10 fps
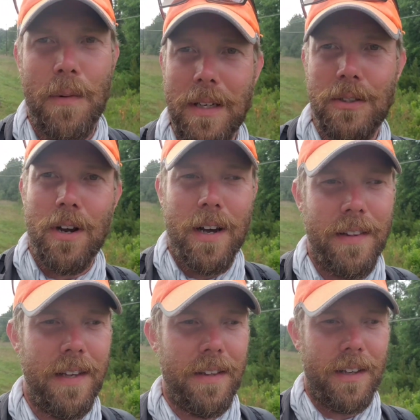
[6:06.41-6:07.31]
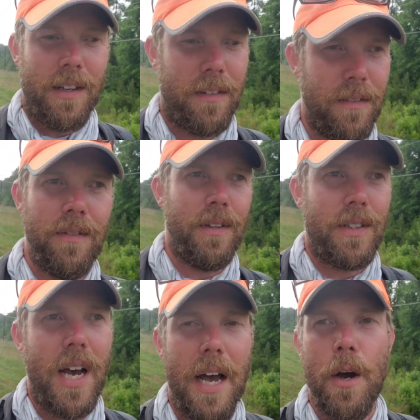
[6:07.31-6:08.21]
restaurant and then the
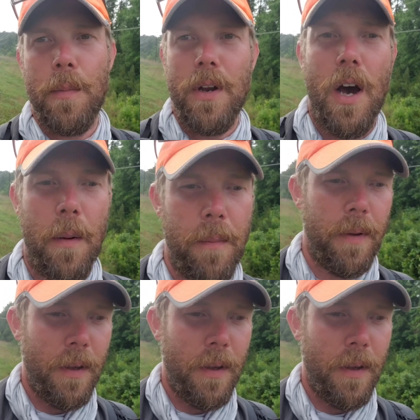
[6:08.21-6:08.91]
sky opened up.